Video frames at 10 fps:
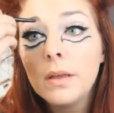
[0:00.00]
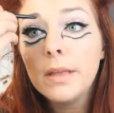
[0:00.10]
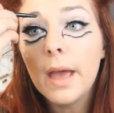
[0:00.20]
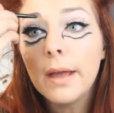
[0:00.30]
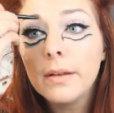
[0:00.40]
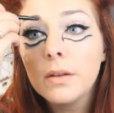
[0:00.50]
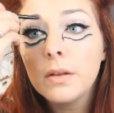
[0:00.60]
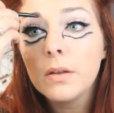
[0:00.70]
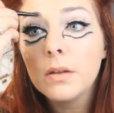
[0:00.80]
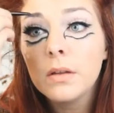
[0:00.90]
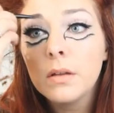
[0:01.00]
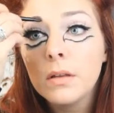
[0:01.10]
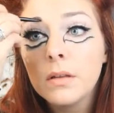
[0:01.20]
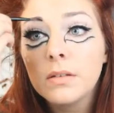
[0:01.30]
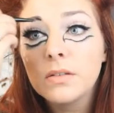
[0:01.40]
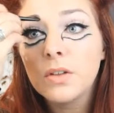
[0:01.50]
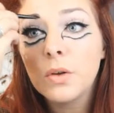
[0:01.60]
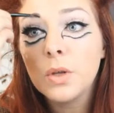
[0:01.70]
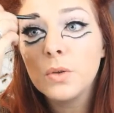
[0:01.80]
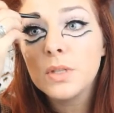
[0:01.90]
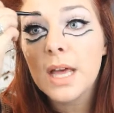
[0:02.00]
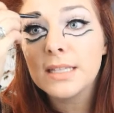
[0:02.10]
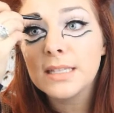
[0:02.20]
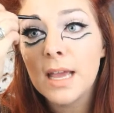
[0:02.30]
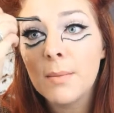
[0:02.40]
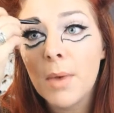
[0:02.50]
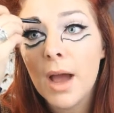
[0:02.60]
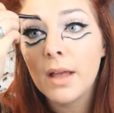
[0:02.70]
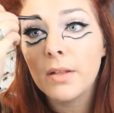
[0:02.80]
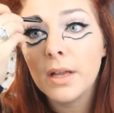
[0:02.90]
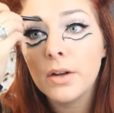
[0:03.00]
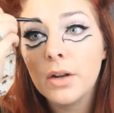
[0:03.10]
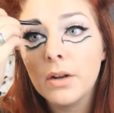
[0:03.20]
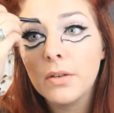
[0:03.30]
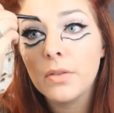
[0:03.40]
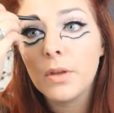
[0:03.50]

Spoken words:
yet. So use that same eyeliner.